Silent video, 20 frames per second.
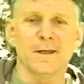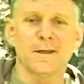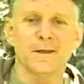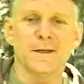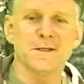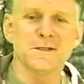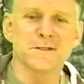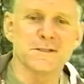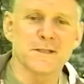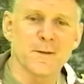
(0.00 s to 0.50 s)

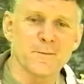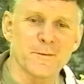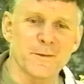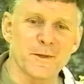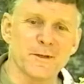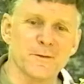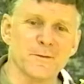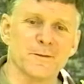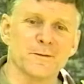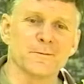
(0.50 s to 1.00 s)
Then
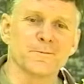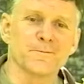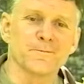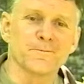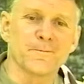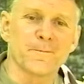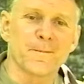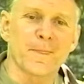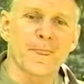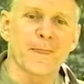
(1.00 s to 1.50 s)
something
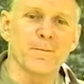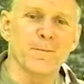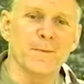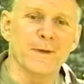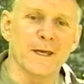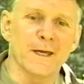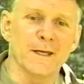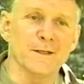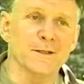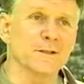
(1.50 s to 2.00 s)

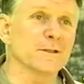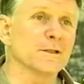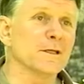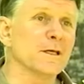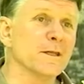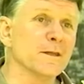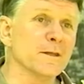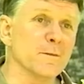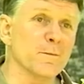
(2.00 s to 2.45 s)
began to clean